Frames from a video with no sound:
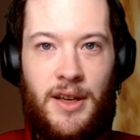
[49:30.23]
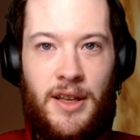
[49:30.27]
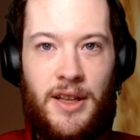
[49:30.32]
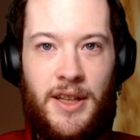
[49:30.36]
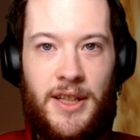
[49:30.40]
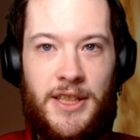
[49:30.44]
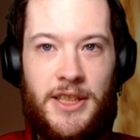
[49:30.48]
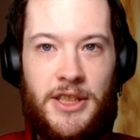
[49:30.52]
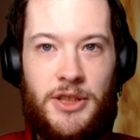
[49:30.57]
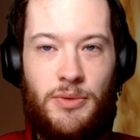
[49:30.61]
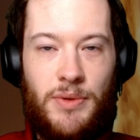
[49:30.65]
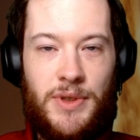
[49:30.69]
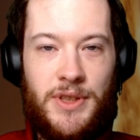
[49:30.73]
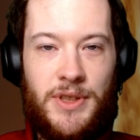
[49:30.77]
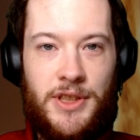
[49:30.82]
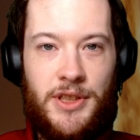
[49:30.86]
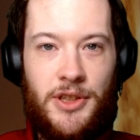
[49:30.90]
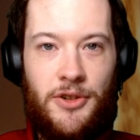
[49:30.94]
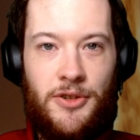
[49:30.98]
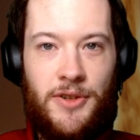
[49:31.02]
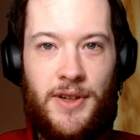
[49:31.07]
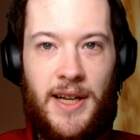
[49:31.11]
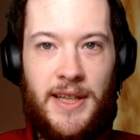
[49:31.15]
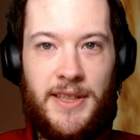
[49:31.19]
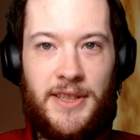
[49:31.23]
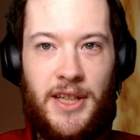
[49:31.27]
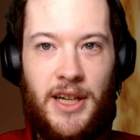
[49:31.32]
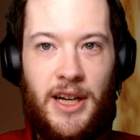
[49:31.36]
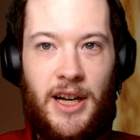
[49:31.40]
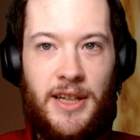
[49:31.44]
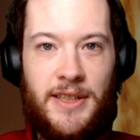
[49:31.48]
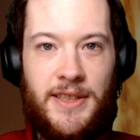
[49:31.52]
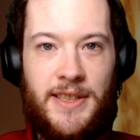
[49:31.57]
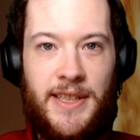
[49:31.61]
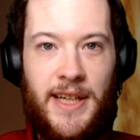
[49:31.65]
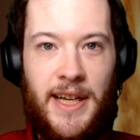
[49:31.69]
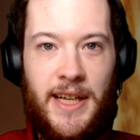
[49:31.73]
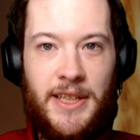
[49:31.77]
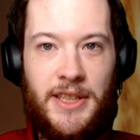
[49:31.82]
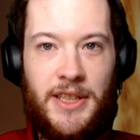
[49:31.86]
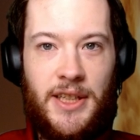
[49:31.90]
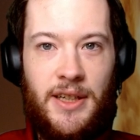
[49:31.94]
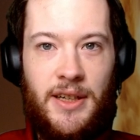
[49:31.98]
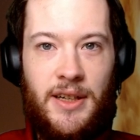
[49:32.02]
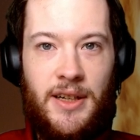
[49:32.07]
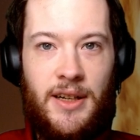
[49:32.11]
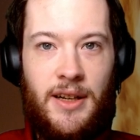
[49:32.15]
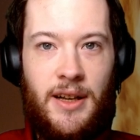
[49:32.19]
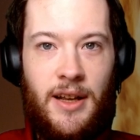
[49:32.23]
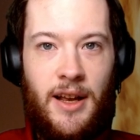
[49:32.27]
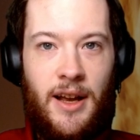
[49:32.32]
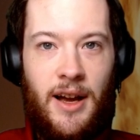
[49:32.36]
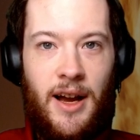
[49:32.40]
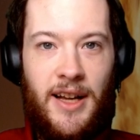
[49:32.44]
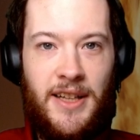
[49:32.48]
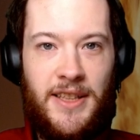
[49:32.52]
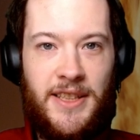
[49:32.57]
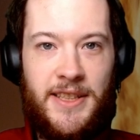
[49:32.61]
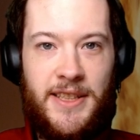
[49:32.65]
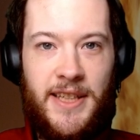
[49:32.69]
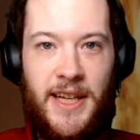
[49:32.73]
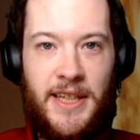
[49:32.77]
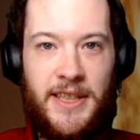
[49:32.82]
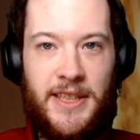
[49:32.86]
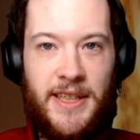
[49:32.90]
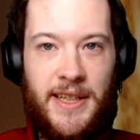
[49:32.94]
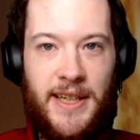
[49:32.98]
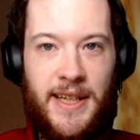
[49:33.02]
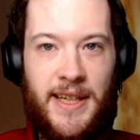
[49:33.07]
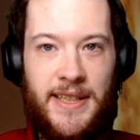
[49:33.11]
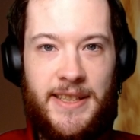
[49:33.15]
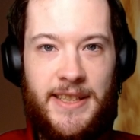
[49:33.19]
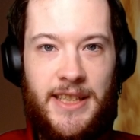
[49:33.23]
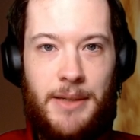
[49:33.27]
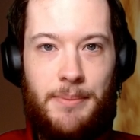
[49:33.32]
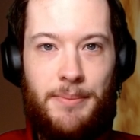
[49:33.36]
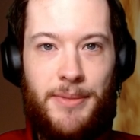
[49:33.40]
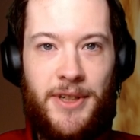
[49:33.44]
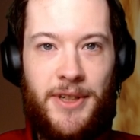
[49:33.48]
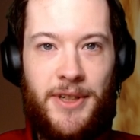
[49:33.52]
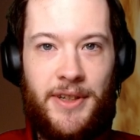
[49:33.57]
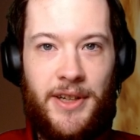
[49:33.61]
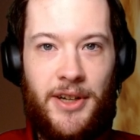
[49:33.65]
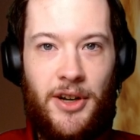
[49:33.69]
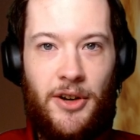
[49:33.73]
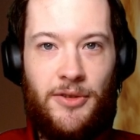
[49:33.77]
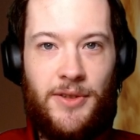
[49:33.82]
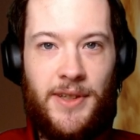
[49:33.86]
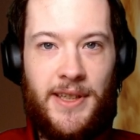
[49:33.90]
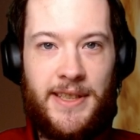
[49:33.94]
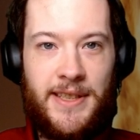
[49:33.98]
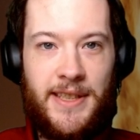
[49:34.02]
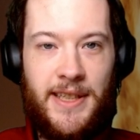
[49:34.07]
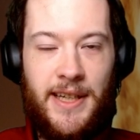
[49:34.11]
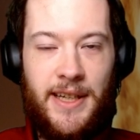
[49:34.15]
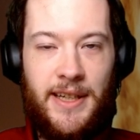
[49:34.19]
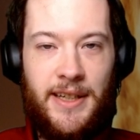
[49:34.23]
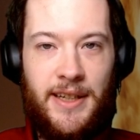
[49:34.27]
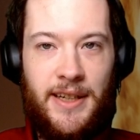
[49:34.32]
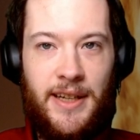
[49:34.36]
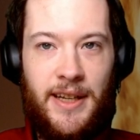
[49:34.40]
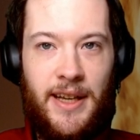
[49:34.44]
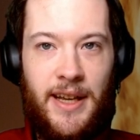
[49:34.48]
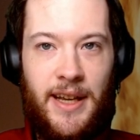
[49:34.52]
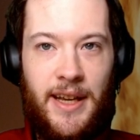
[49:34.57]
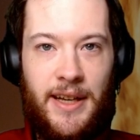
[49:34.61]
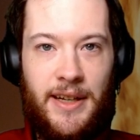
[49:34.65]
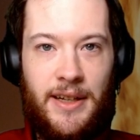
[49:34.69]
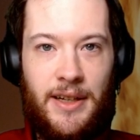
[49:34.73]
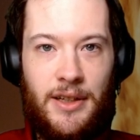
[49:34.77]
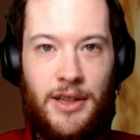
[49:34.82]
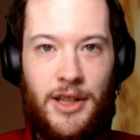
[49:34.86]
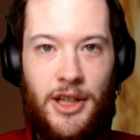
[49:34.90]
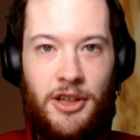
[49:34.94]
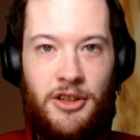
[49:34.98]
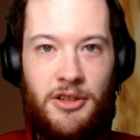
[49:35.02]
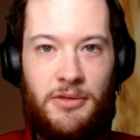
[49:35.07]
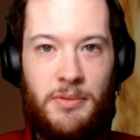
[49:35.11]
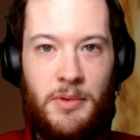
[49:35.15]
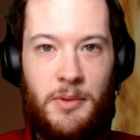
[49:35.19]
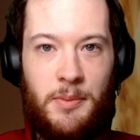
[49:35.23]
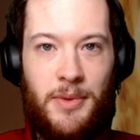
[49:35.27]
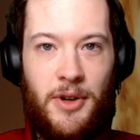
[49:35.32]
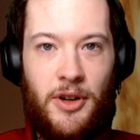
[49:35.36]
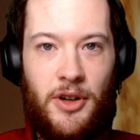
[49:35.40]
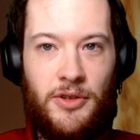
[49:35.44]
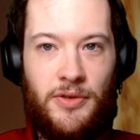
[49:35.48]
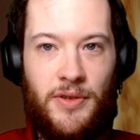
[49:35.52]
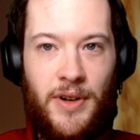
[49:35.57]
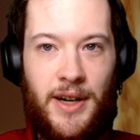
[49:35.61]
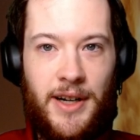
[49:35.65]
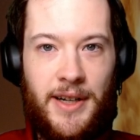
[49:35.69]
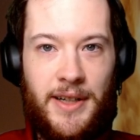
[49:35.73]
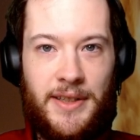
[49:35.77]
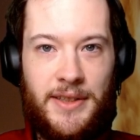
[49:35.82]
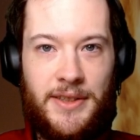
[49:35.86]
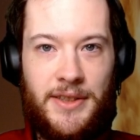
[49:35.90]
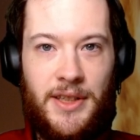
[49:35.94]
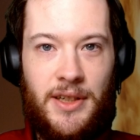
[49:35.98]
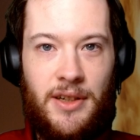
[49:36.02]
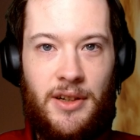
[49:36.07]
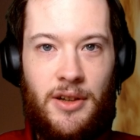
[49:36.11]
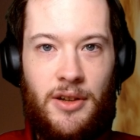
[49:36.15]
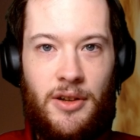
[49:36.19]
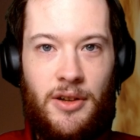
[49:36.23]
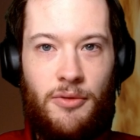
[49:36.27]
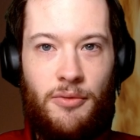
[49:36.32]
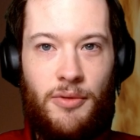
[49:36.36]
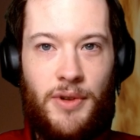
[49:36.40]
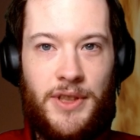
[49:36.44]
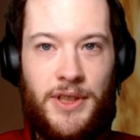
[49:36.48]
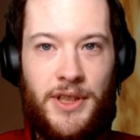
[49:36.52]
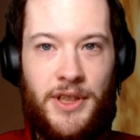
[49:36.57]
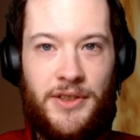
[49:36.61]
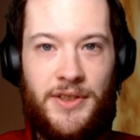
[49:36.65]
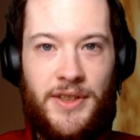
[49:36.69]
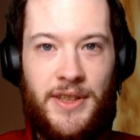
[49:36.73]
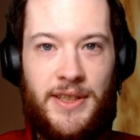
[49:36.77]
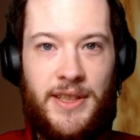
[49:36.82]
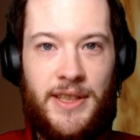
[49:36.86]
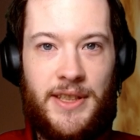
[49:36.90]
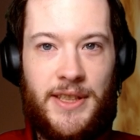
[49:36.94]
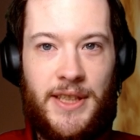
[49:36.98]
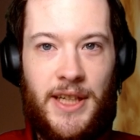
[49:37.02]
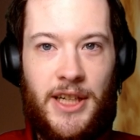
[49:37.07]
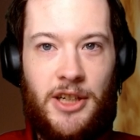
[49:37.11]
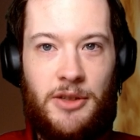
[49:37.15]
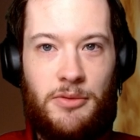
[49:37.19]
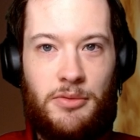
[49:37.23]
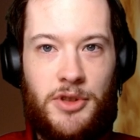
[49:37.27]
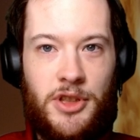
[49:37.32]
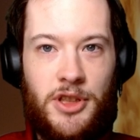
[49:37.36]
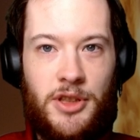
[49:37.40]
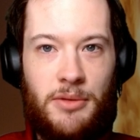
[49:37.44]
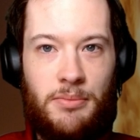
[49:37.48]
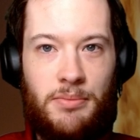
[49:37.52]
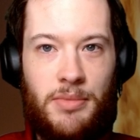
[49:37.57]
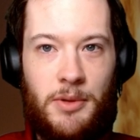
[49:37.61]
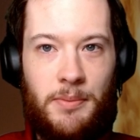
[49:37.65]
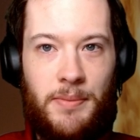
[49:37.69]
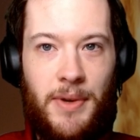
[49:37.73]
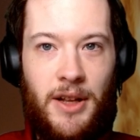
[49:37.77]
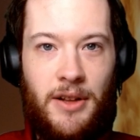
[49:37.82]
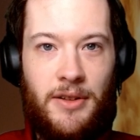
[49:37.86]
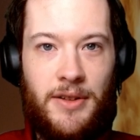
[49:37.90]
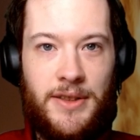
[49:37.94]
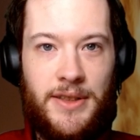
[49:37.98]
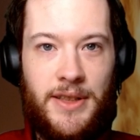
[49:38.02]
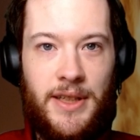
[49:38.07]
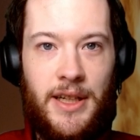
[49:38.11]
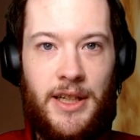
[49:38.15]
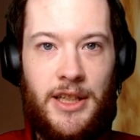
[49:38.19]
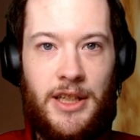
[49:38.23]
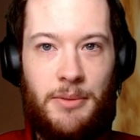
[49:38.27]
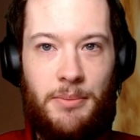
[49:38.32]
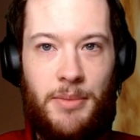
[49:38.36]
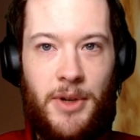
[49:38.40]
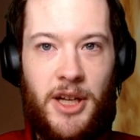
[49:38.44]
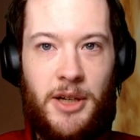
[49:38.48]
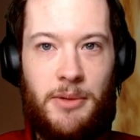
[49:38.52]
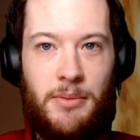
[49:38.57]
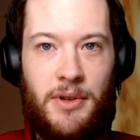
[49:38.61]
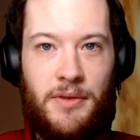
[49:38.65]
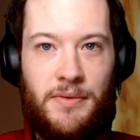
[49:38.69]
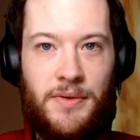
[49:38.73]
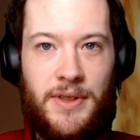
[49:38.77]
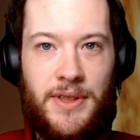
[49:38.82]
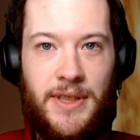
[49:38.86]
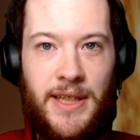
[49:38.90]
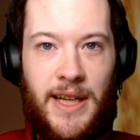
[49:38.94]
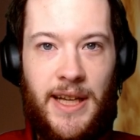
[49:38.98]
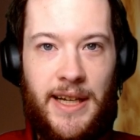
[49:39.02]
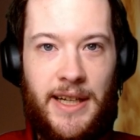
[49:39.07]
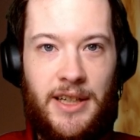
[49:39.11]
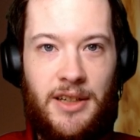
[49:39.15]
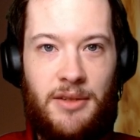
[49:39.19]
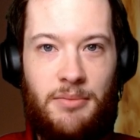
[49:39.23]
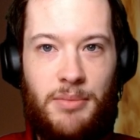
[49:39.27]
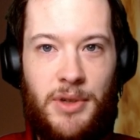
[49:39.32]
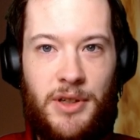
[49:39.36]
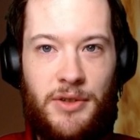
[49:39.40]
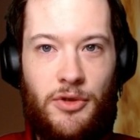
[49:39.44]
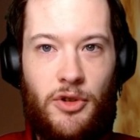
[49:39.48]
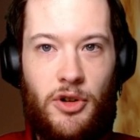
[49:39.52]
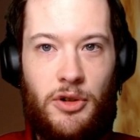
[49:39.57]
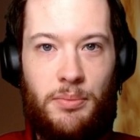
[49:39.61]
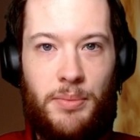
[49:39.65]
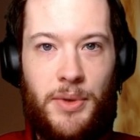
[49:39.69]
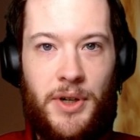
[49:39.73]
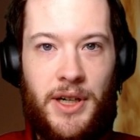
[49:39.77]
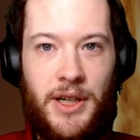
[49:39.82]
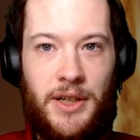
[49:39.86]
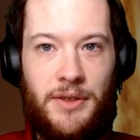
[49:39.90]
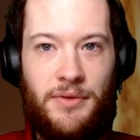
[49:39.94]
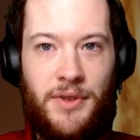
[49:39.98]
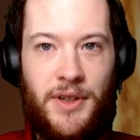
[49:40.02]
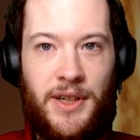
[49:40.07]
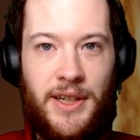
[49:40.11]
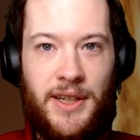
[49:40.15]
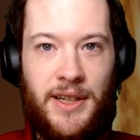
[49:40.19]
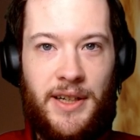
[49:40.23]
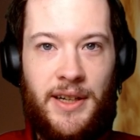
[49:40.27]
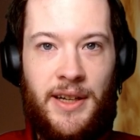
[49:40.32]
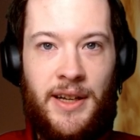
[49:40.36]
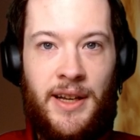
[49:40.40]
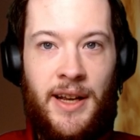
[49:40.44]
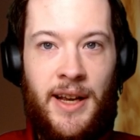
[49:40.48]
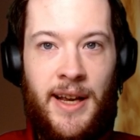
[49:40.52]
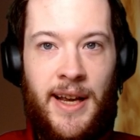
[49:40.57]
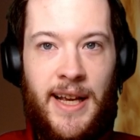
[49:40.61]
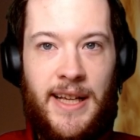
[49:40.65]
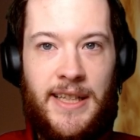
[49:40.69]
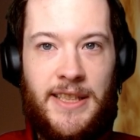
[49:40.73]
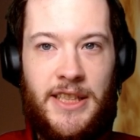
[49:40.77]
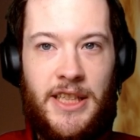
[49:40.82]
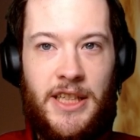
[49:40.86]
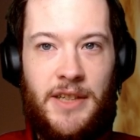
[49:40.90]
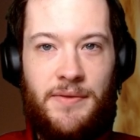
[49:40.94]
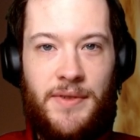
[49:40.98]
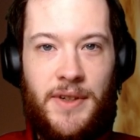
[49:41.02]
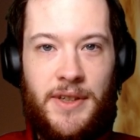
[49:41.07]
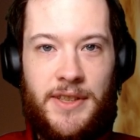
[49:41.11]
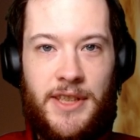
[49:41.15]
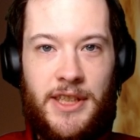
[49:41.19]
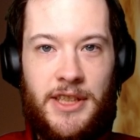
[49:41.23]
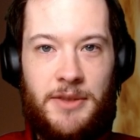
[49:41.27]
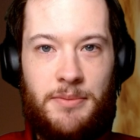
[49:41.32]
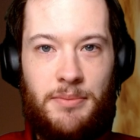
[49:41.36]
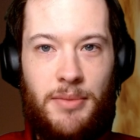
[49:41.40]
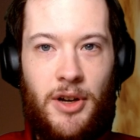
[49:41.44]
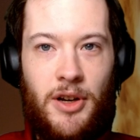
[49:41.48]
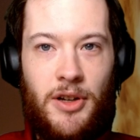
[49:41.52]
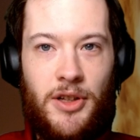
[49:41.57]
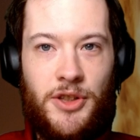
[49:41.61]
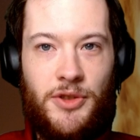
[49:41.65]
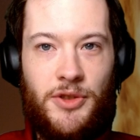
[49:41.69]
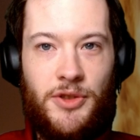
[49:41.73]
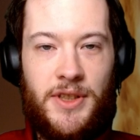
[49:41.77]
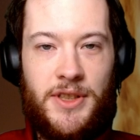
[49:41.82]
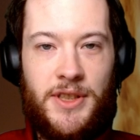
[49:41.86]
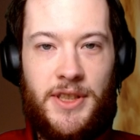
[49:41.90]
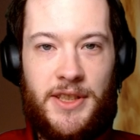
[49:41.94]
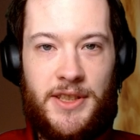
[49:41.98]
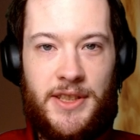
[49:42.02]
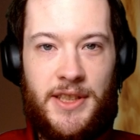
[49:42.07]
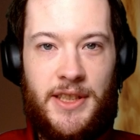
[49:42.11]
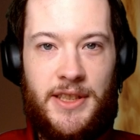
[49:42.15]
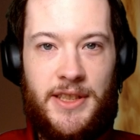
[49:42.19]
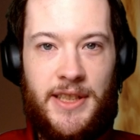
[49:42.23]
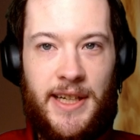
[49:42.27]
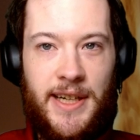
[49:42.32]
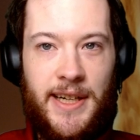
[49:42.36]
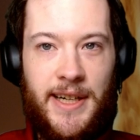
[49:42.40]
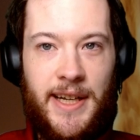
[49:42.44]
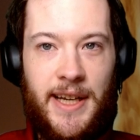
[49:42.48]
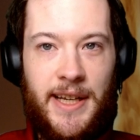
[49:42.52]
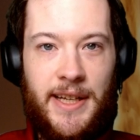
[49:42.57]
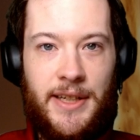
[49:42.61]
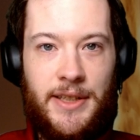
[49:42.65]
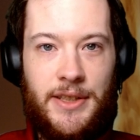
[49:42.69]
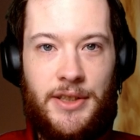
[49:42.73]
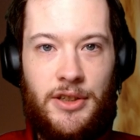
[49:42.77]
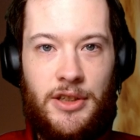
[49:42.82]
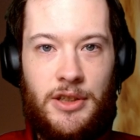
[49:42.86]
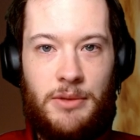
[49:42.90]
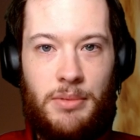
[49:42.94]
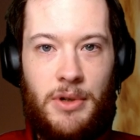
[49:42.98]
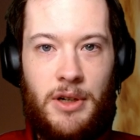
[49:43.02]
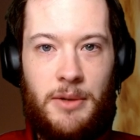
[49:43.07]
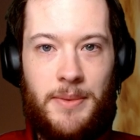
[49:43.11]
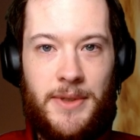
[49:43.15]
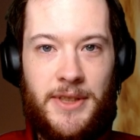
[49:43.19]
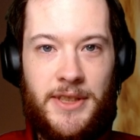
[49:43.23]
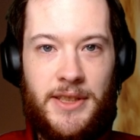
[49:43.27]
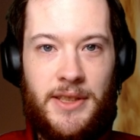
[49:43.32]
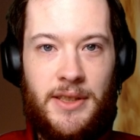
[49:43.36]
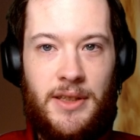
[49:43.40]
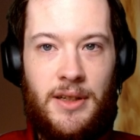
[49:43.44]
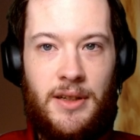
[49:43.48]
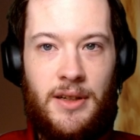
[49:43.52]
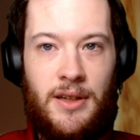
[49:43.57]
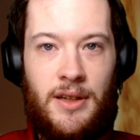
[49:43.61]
This is what's known as a hot stage. Hot staging is typically only seen in liquid propellant rockets, which use it to settle the propellant in the bottom of the tank before burning free, instead of using small thrusters dedicated to the purpose.